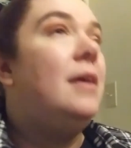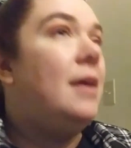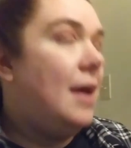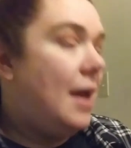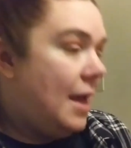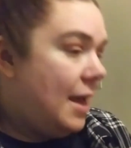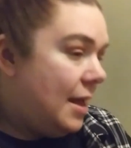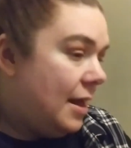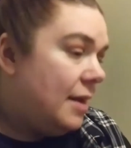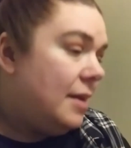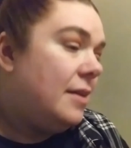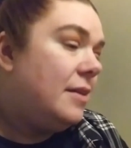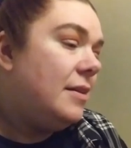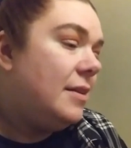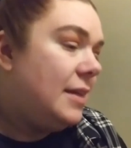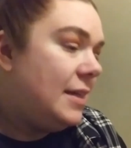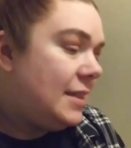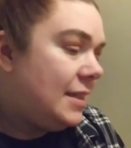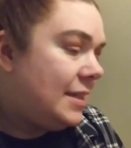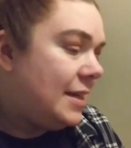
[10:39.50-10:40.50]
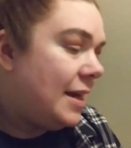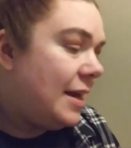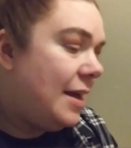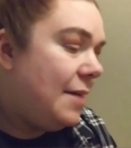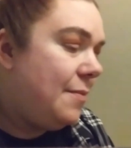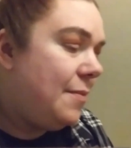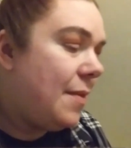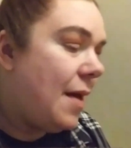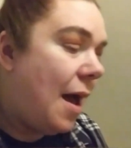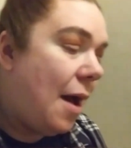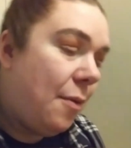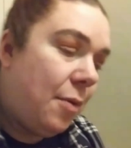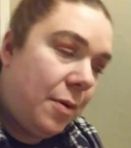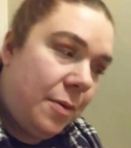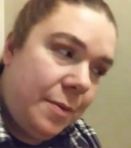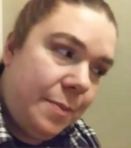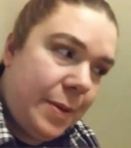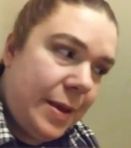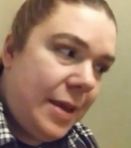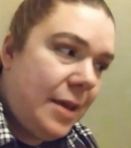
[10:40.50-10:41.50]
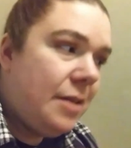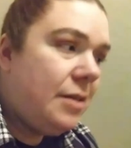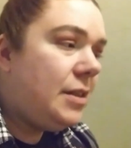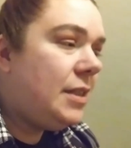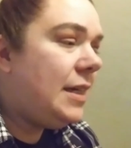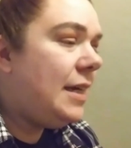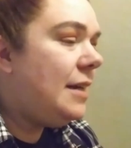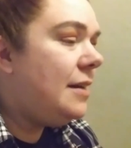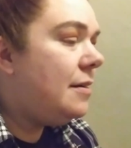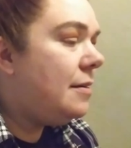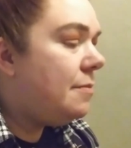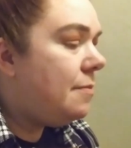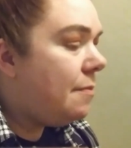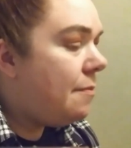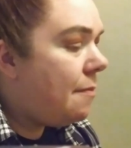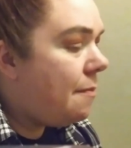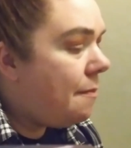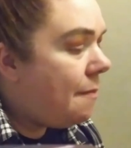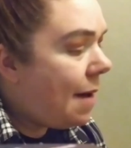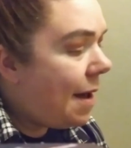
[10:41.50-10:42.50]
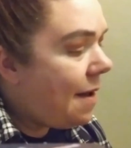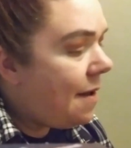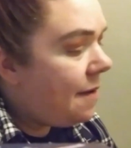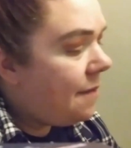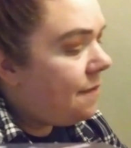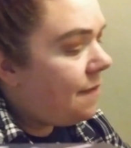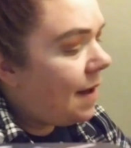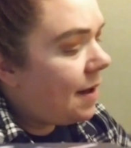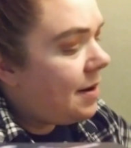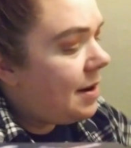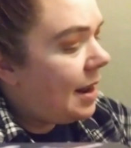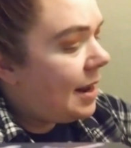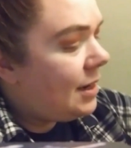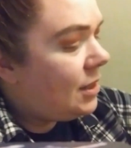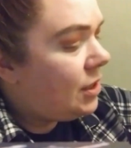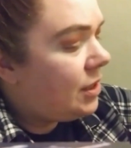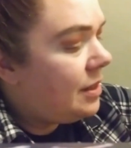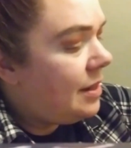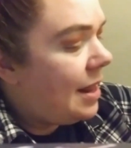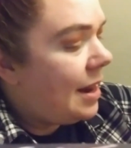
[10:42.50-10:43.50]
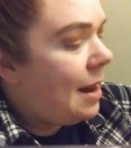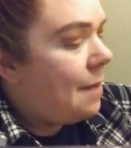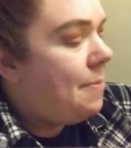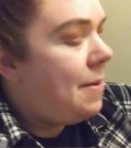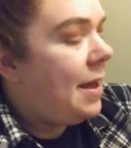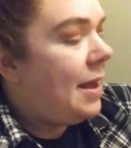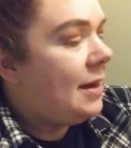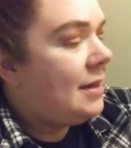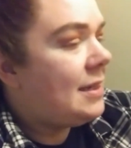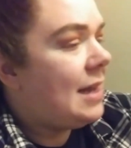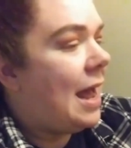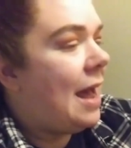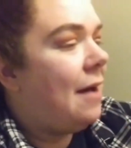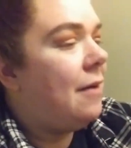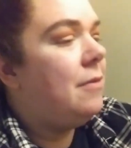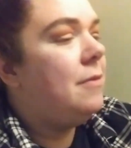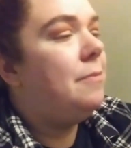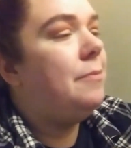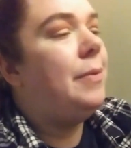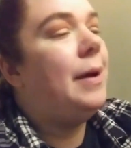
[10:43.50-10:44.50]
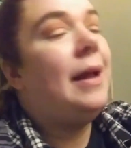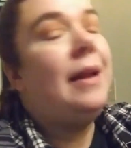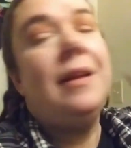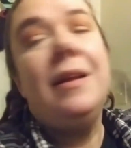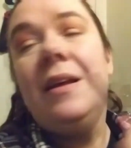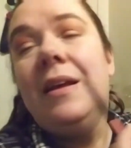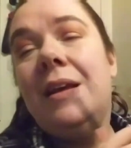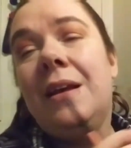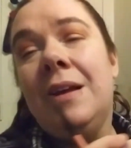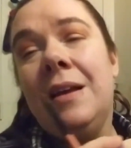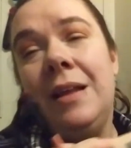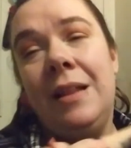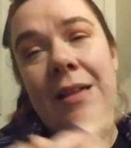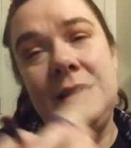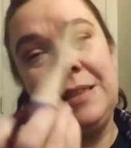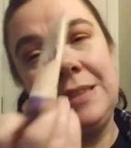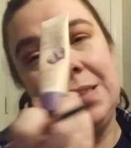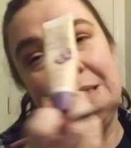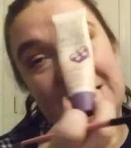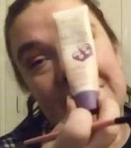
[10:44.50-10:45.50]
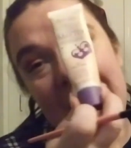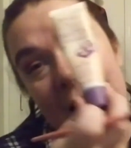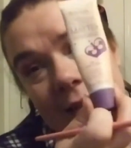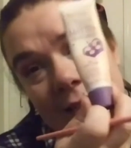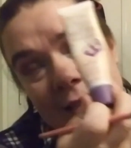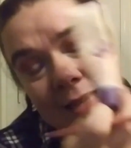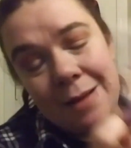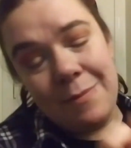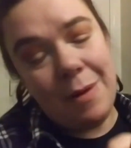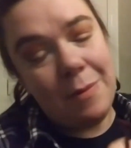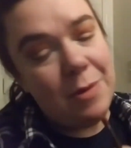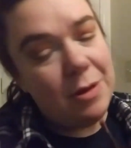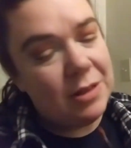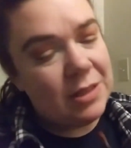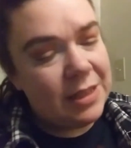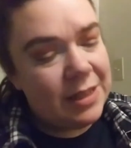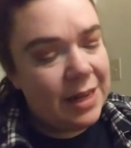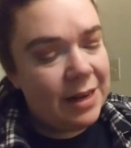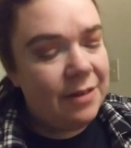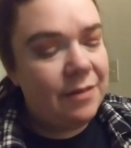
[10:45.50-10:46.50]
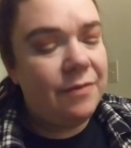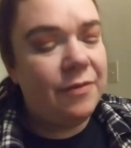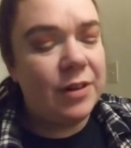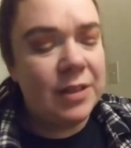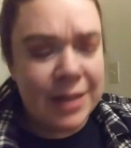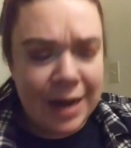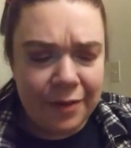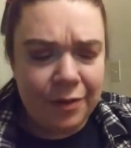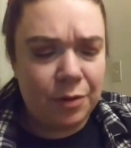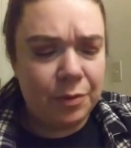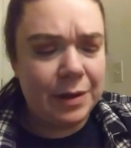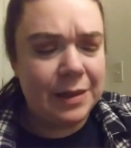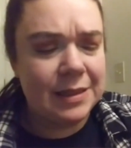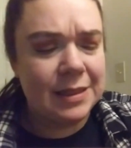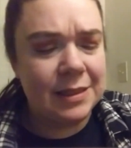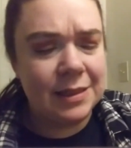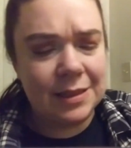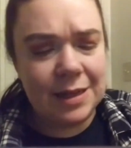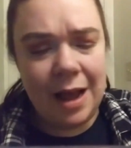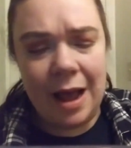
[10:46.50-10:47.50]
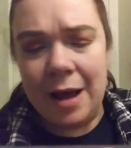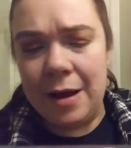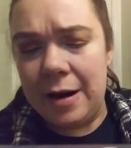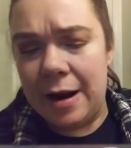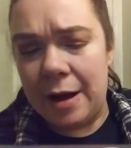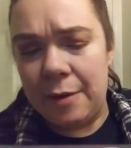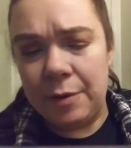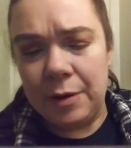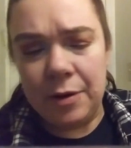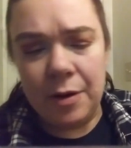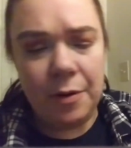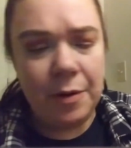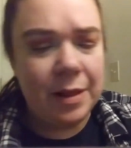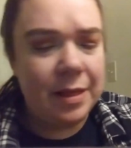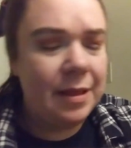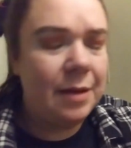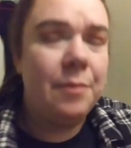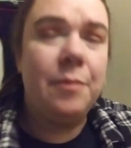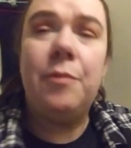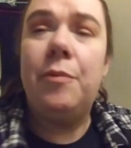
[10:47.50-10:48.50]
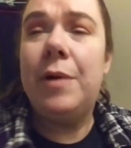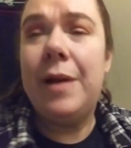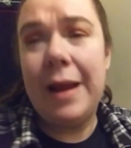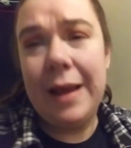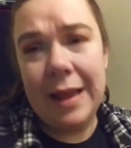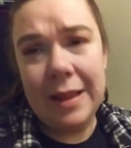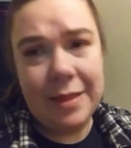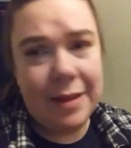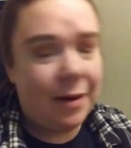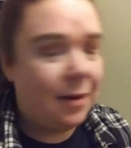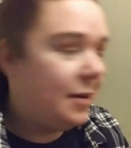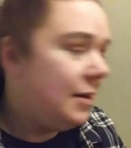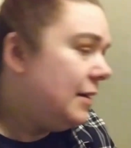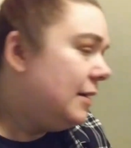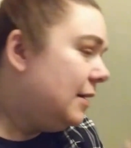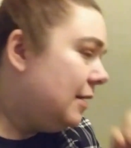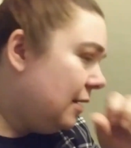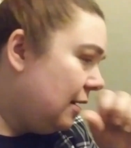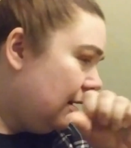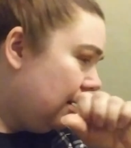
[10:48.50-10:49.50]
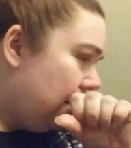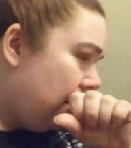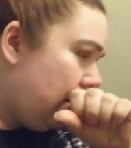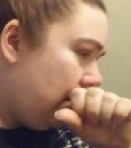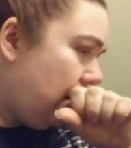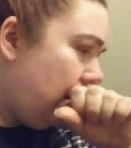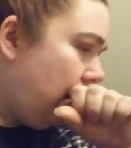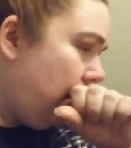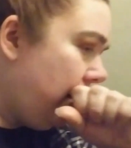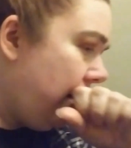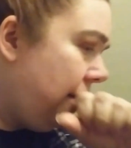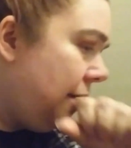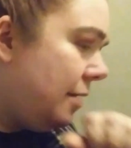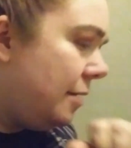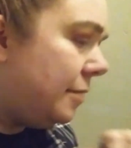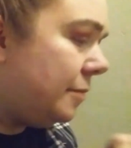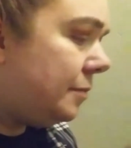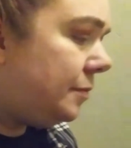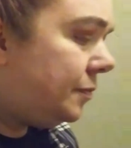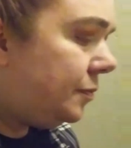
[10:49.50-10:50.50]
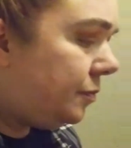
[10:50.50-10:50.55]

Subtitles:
and this time I will be using my foundation that I picked out, but this is the last time I'm using it for several reasons, and I will go in them when I get there.